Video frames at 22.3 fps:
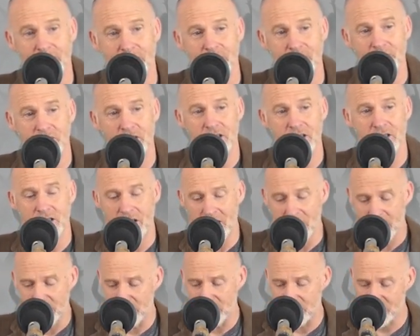And
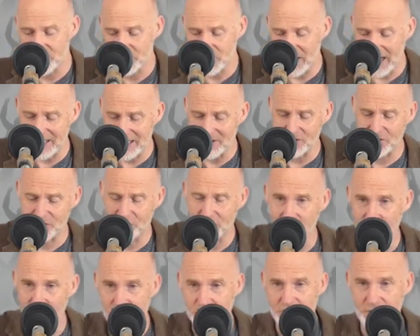the, the sense
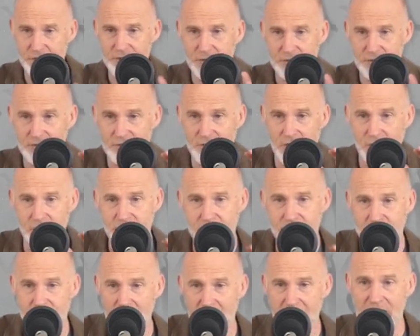that,
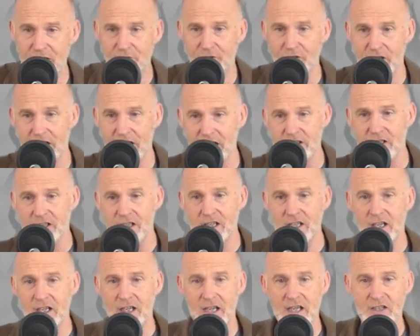that David
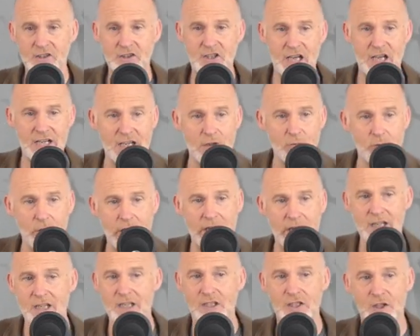is getting
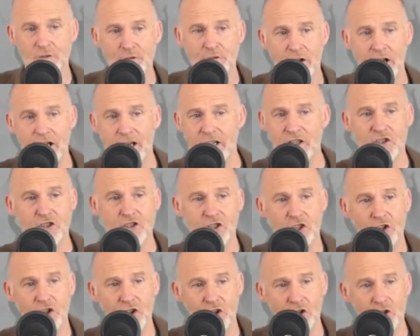ready to fight
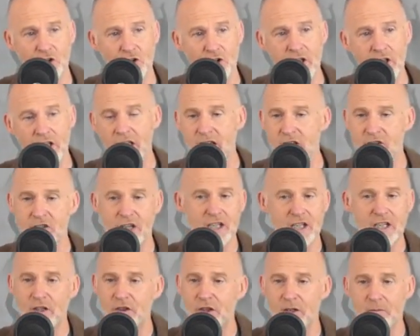Saul is
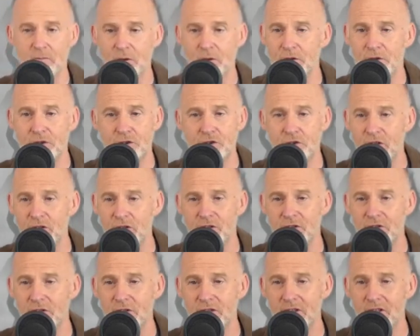anything but the
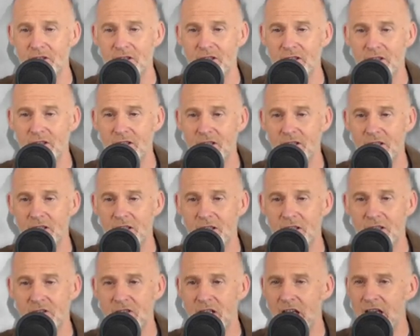truth.
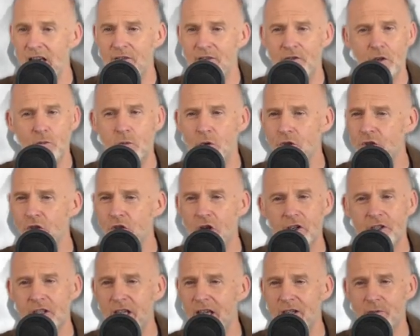David was
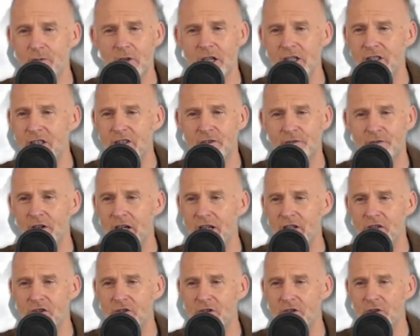not getting ready to
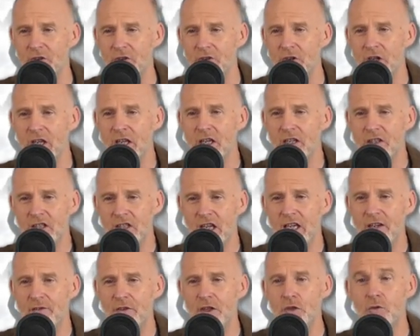fight Saul.
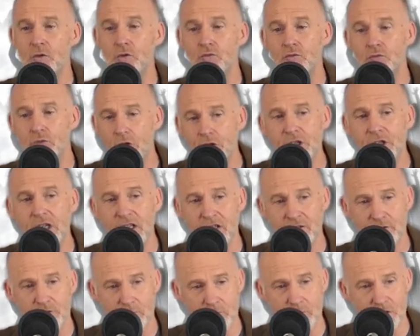David was
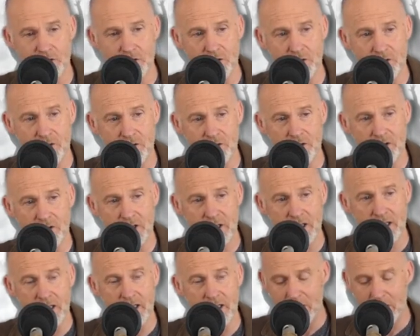running from Saul.
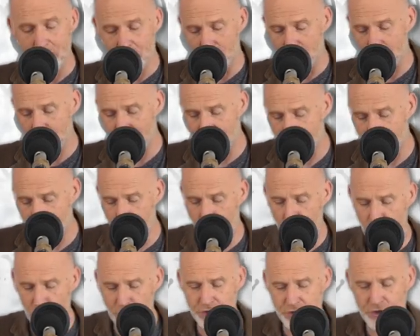But
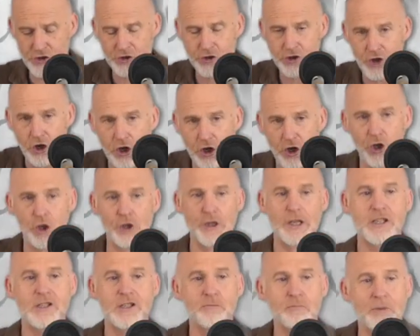because
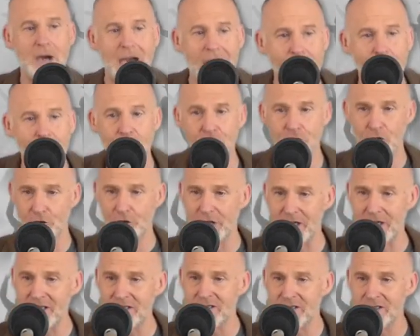Saul is
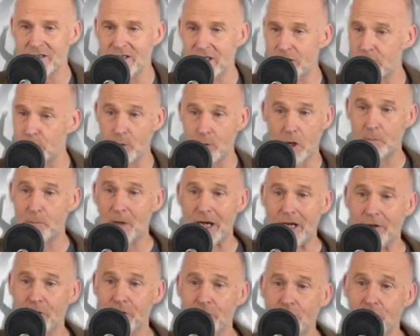paranoid, this is what
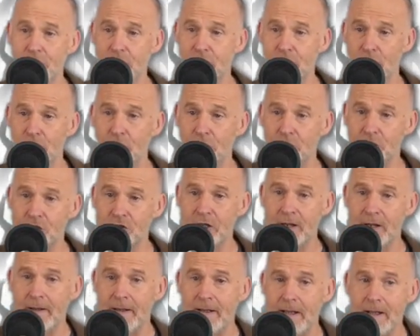paranoia
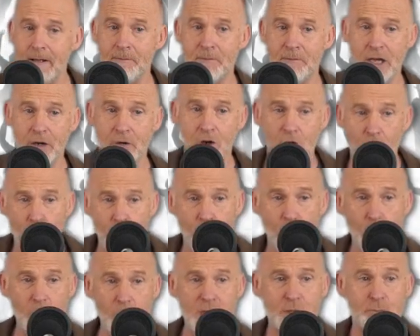does, there are
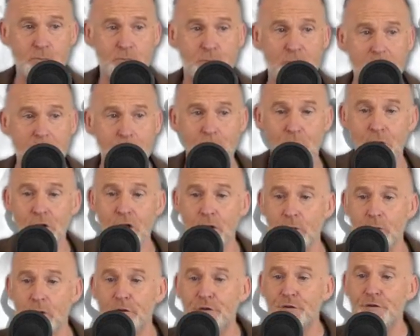always people
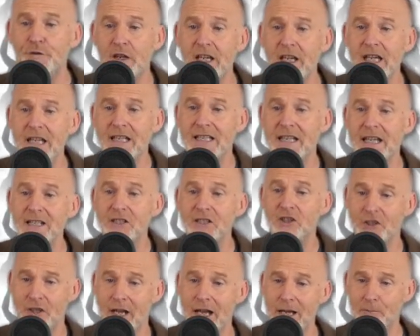that will feed
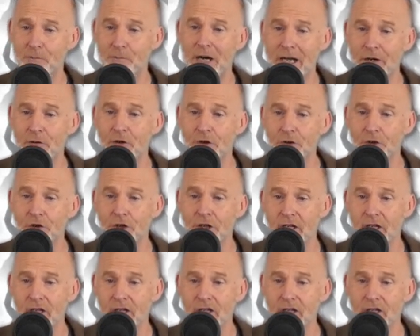into that
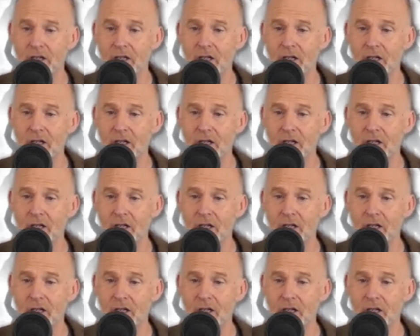paranoia.